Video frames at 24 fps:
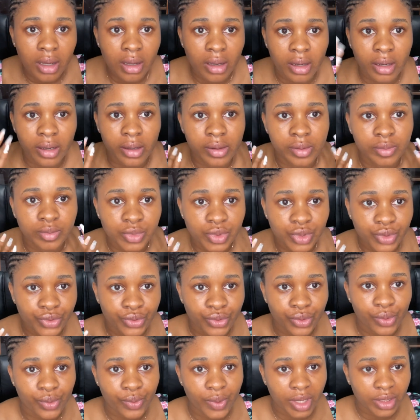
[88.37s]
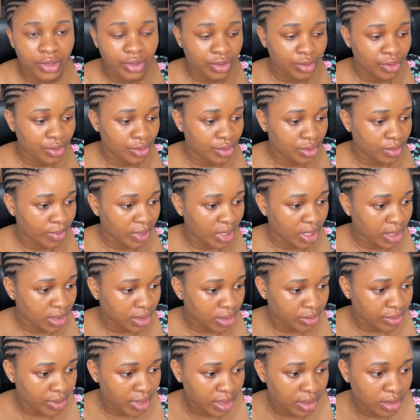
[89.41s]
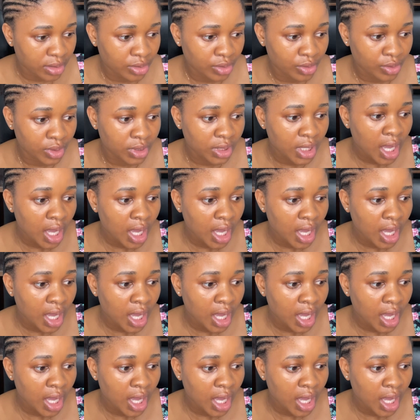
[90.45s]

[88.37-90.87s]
so we're just going to be getting right into it.